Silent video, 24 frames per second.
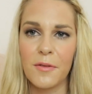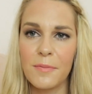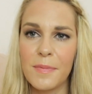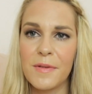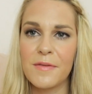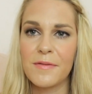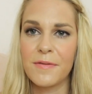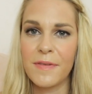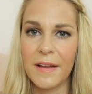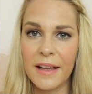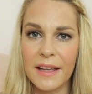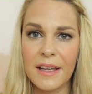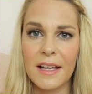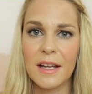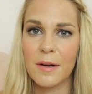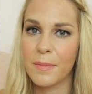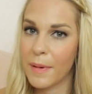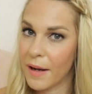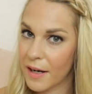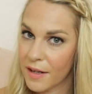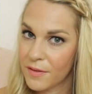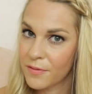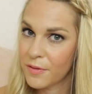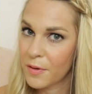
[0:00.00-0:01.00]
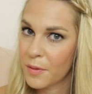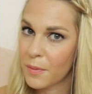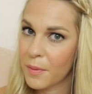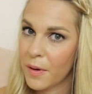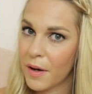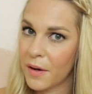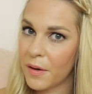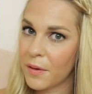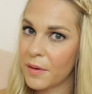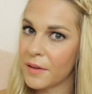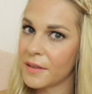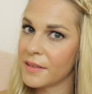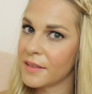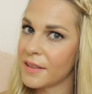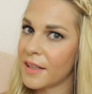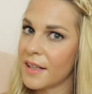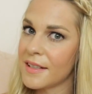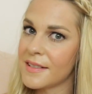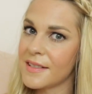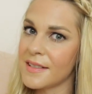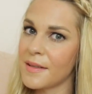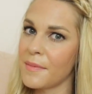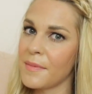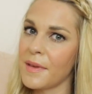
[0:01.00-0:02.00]
been thinking about it for a while, and
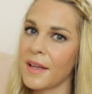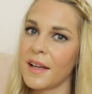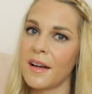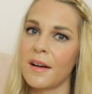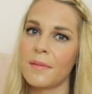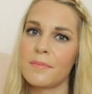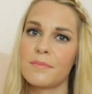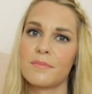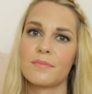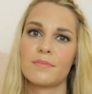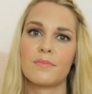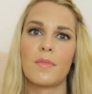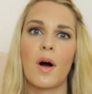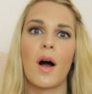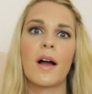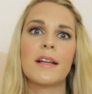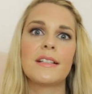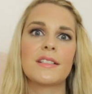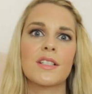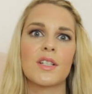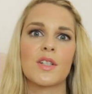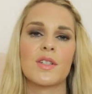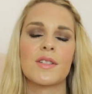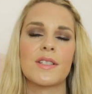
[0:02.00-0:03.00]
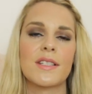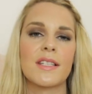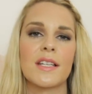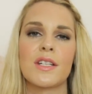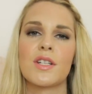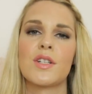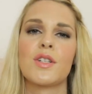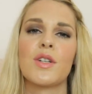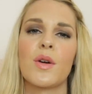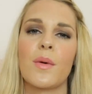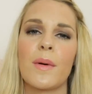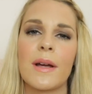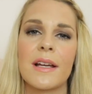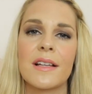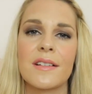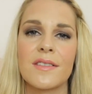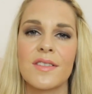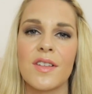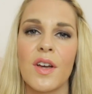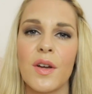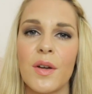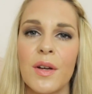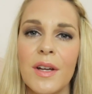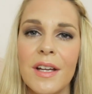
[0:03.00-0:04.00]
it's something I might consider doing.
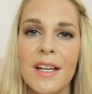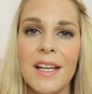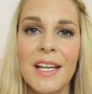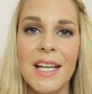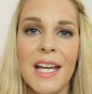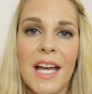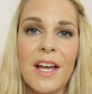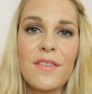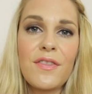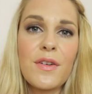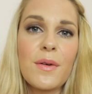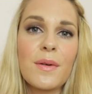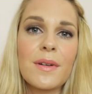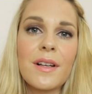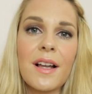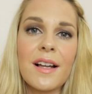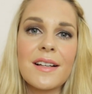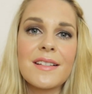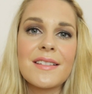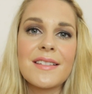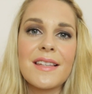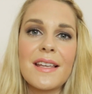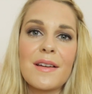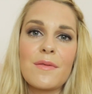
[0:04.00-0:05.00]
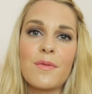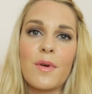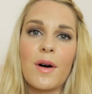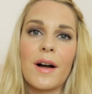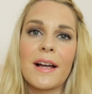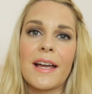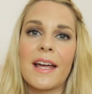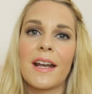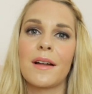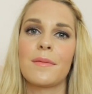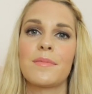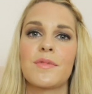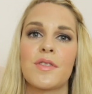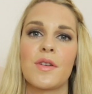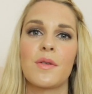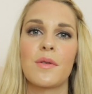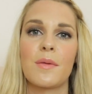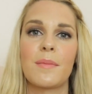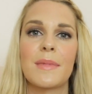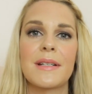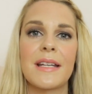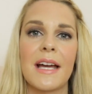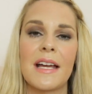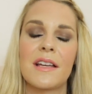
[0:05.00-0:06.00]
So if you would like to see what I get up to
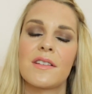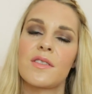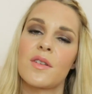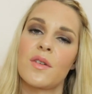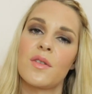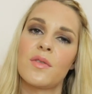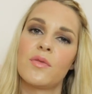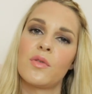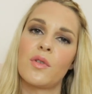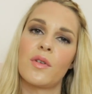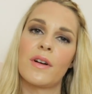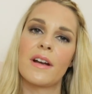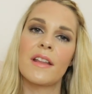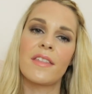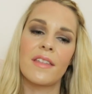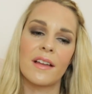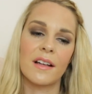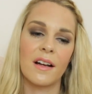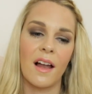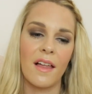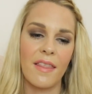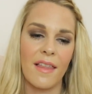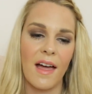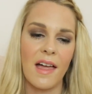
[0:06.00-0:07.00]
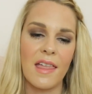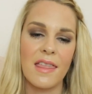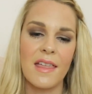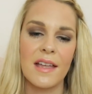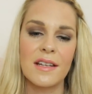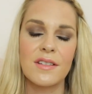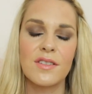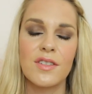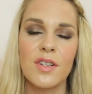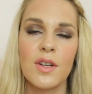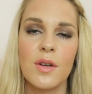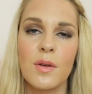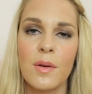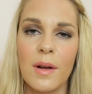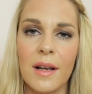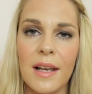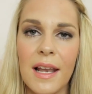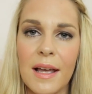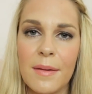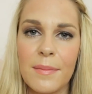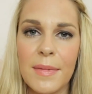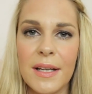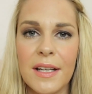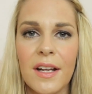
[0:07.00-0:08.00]
on my days off or anything like that, then do
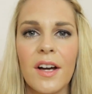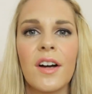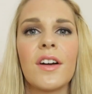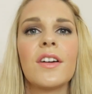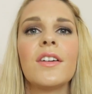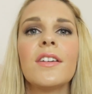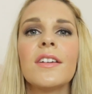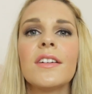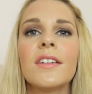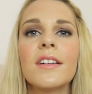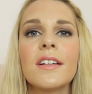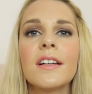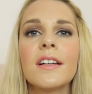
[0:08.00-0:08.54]
let me know.